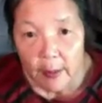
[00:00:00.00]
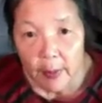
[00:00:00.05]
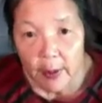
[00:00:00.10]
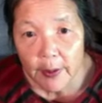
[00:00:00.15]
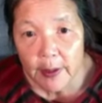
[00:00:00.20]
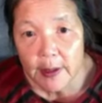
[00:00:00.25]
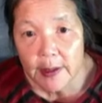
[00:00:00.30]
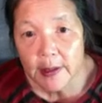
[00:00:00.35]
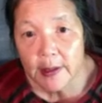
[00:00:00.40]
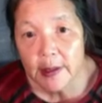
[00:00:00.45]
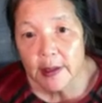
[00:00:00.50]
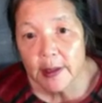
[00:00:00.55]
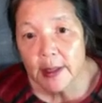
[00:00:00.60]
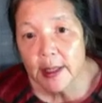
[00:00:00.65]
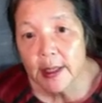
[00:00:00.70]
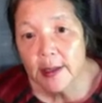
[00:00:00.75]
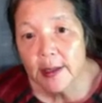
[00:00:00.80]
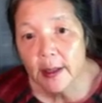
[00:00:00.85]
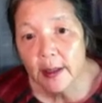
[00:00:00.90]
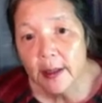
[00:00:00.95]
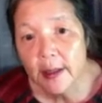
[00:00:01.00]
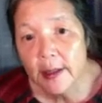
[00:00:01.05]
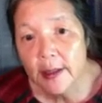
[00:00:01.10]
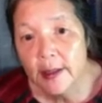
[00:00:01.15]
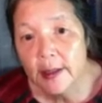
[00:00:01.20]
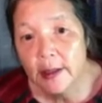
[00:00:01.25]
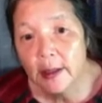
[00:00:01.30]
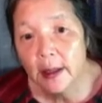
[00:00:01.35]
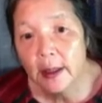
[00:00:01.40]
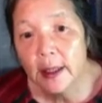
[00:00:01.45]
But this
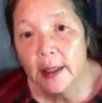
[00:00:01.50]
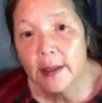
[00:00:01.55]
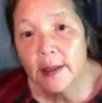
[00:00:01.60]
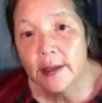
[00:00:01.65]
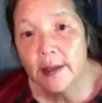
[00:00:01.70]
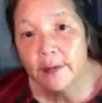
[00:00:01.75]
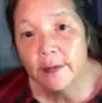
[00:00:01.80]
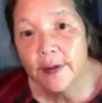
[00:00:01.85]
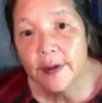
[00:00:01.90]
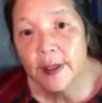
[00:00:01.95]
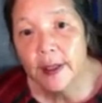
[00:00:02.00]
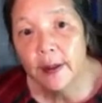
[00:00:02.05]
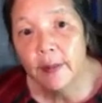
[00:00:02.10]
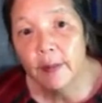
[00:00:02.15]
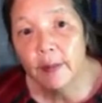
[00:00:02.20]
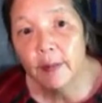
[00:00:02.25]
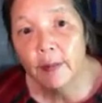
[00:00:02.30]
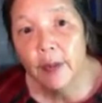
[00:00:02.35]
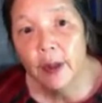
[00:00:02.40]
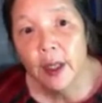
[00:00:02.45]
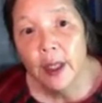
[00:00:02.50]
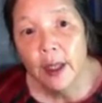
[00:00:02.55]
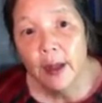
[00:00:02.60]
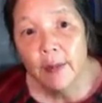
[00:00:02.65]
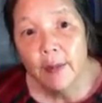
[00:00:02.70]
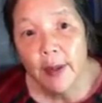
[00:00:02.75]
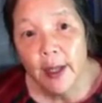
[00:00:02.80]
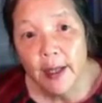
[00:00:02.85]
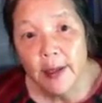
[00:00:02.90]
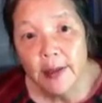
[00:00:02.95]
is a list of some
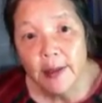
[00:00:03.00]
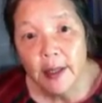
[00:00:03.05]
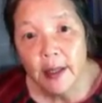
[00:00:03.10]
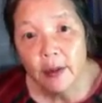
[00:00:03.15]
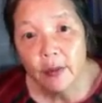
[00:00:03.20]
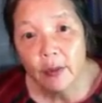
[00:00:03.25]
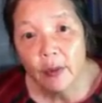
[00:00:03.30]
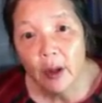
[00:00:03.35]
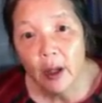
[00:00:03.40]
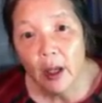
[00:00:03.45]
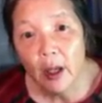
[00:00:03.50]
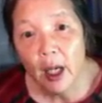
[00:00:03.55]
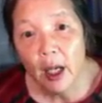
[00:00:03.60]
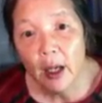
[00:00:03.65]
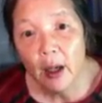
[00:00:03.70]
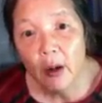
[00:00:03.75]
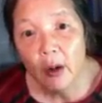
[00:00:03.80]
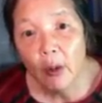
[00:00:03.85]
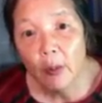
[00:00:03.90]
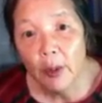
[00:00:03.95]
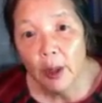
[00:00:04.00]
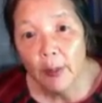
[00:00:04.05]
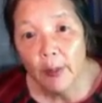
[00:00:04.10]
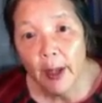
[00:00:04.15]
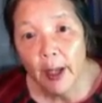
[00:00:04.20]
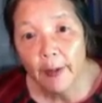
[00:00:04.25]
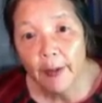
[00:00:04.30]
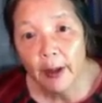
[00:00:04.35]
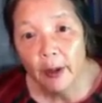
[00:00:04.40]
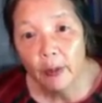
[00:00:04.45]
basic
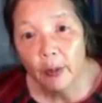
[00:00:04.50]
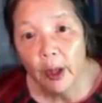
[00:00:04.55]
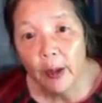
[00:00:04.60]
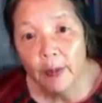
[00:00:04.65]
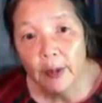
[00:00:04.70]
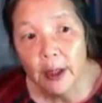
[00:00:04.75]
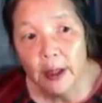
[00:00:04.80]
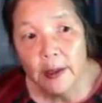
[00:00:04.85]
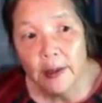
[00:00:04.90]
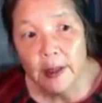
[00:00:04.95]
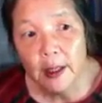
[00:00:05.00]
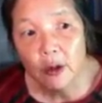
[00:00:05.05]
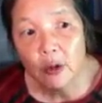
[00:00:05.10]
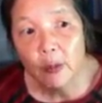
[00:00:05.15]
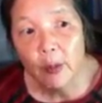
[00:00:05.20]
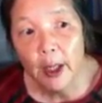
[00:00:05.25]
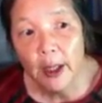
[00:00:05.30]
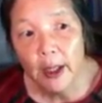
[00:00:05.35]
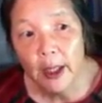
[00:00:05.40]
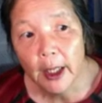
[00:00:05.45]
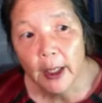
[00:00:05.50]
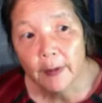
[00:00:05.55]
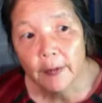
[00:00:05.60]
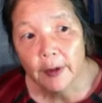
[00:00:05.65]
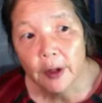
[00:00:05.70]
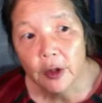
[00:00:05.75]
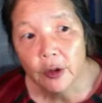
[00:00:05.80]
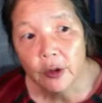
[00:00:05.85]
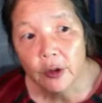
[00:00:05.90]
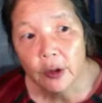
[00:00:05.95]
homeopathic remedies that you might
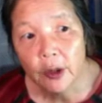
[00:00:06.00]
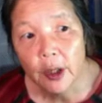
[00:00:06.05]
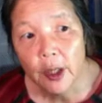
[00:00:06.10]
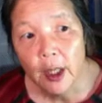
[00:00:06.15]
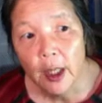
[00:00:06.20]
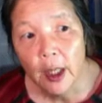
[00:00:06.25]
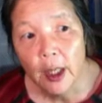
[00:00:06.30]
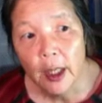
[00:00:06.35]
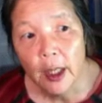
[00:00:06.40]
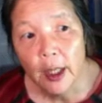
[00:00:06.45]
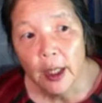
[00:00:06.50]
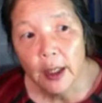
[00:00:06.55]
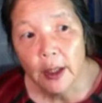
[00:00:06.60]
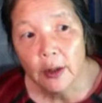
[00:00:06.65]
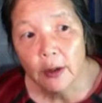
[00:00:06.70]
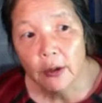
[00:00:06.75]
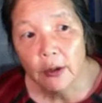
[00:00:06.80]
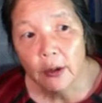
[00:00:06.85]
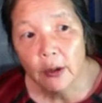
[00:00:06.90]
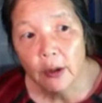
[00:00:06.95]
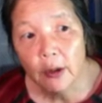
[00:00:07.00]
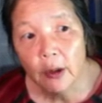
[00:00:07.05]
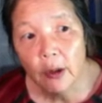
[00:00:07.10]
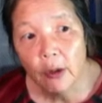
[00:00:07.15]
have in your